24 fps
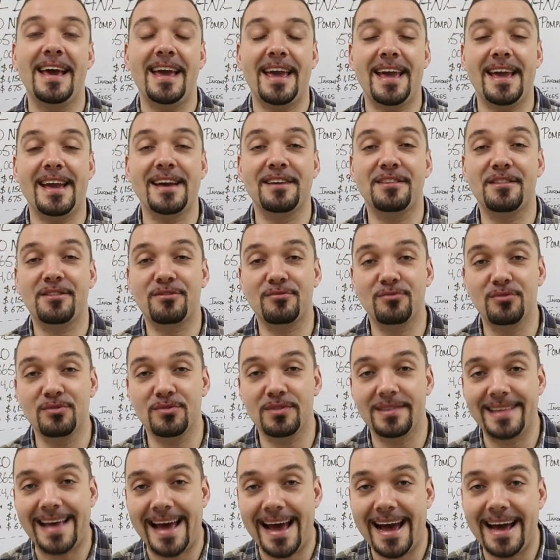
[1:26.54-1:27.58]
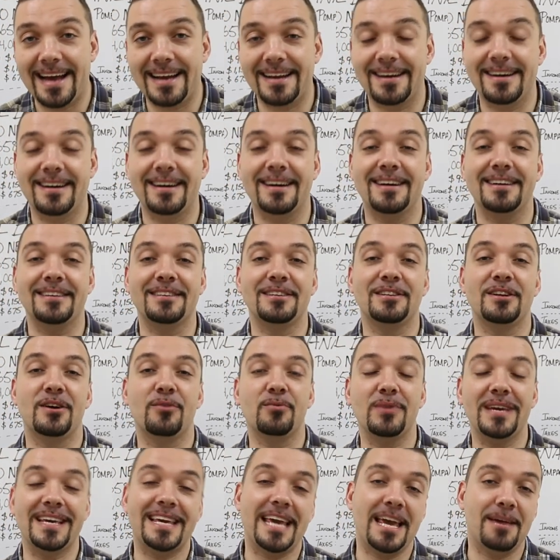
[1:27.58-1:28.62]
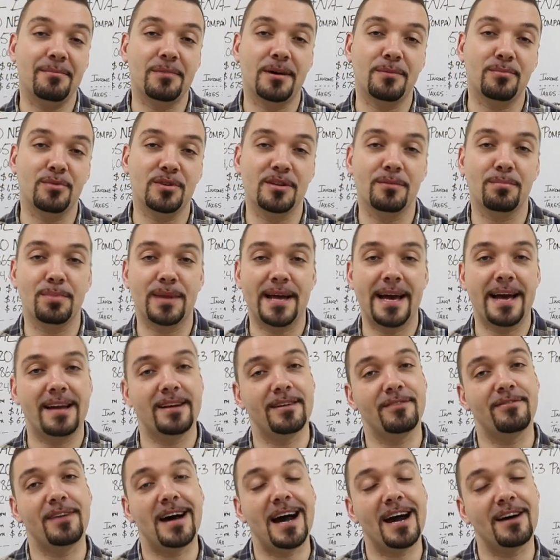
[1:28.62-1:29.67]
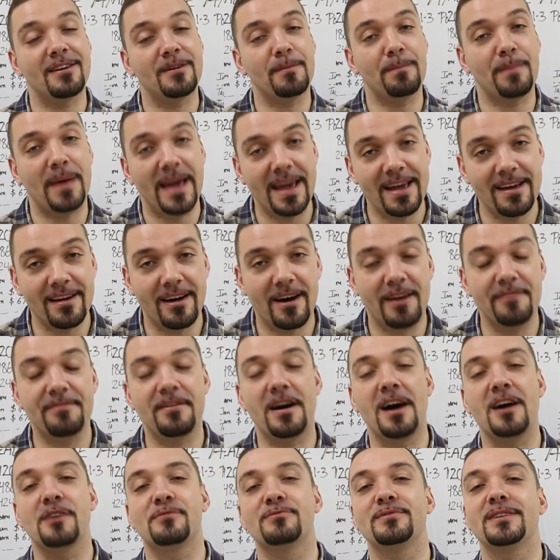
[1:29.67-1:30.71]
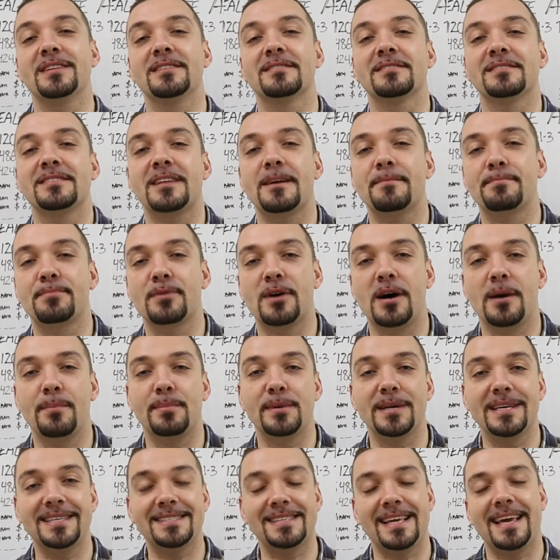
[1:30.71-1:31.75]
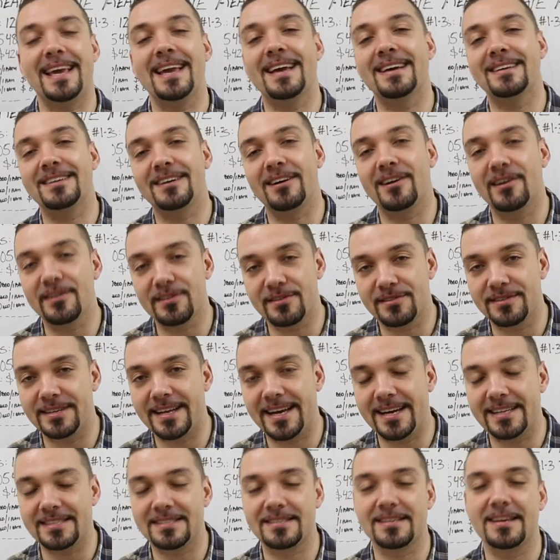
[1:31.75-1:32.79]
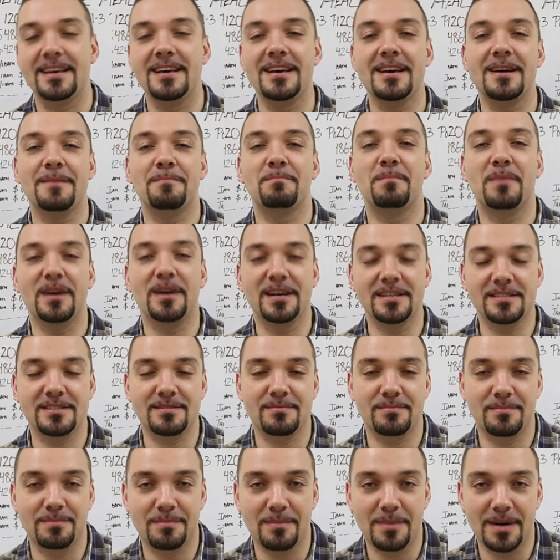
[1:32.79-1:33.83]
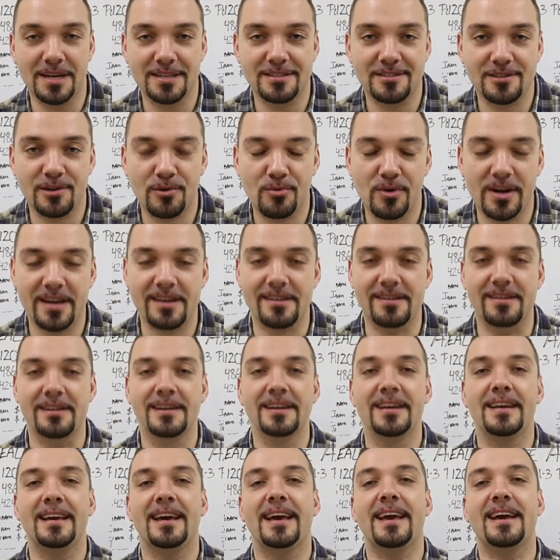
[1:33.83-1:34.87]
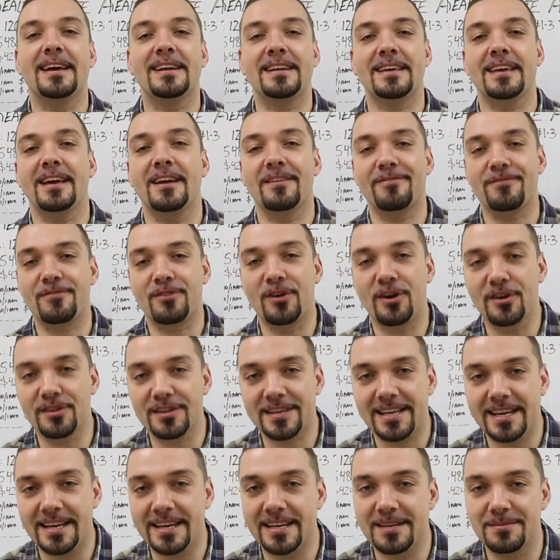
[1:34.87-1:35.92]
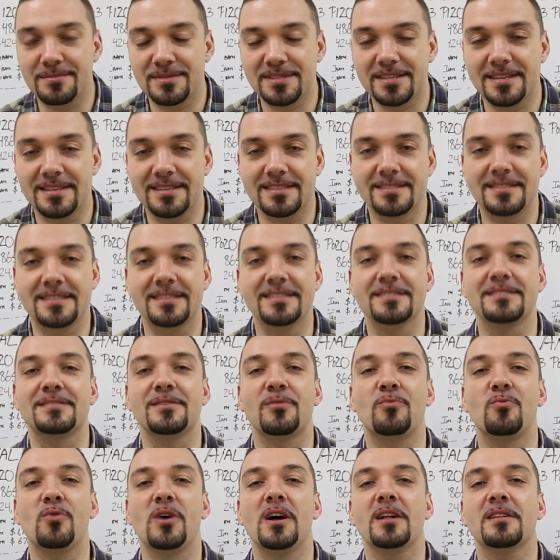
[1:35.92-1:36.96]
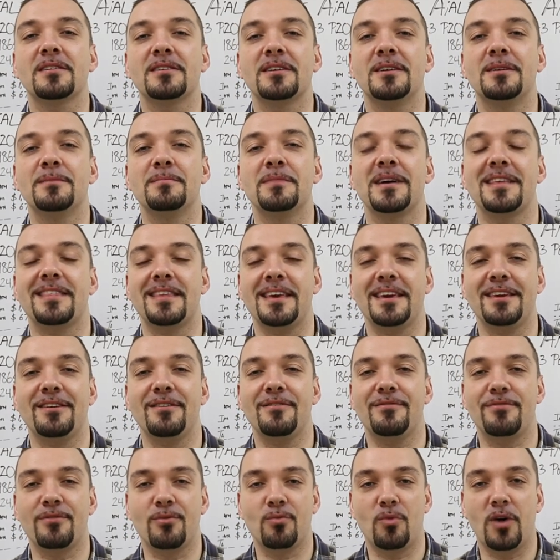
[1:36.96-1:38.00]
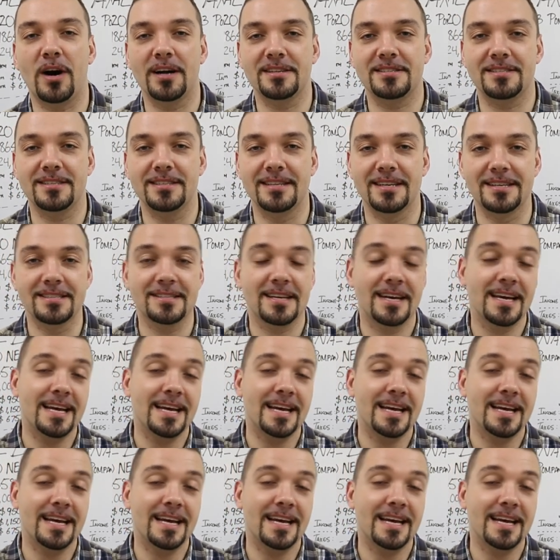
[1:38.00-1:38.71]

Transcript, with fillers: And through that, uh, you know, we came up with a plan of how to pay off our real estate properties and other debts much, much quicker. And again, for all the Kingdom citizens, welcome. Thank you for watching this.